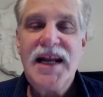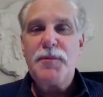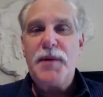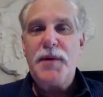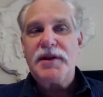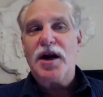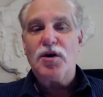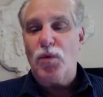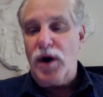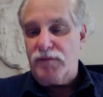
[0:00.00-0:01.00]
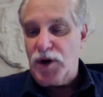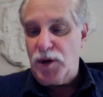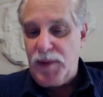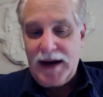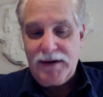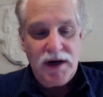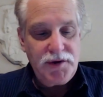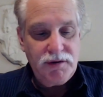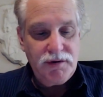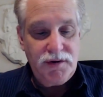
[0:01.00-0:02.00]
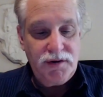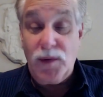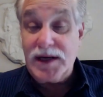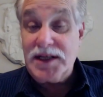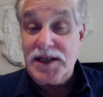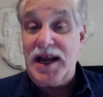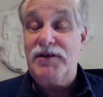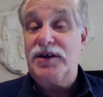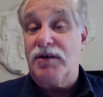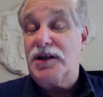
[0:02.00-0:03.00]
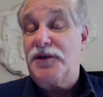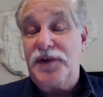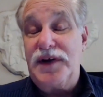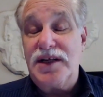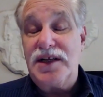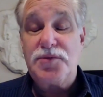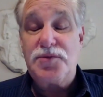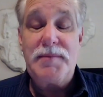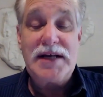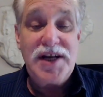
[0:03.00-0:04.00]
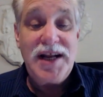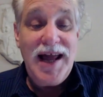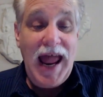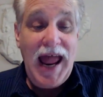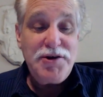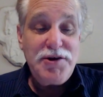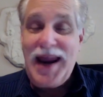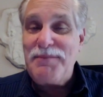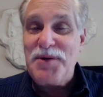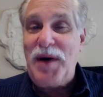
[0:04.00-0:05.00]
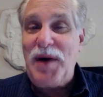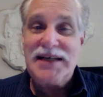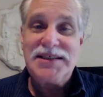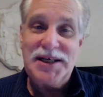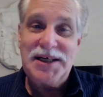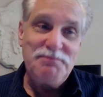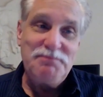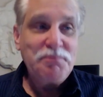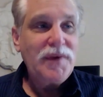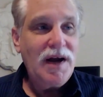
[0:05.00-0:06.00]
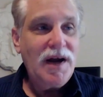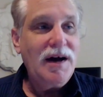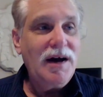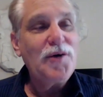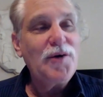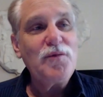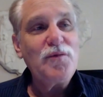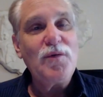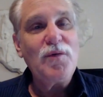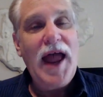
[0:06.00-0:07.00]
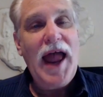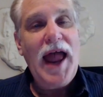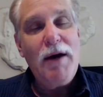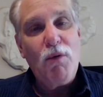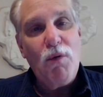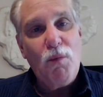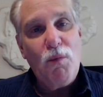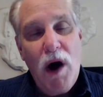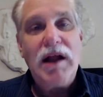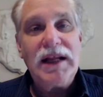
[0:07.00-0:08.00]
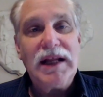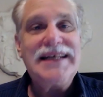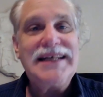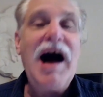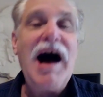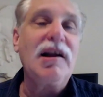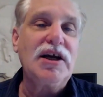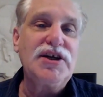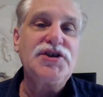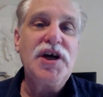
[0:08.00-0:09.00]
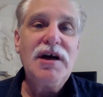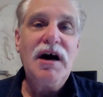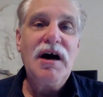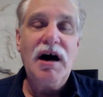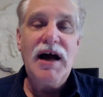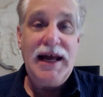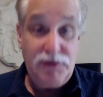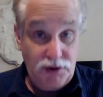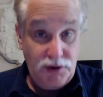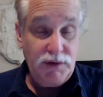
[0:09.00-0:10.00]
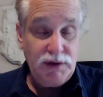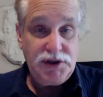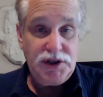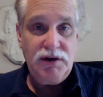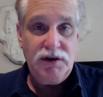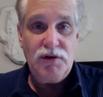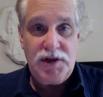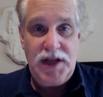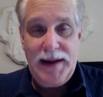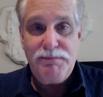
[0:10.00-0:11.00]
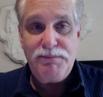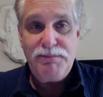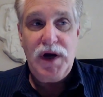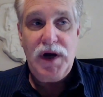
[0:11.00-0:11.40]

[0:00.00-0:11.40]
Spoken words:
Now, for people that aren't aware of your background, you're 27, you're undefeated, as we mentioned, and you came to boxing while in college at the University of Notre Dame.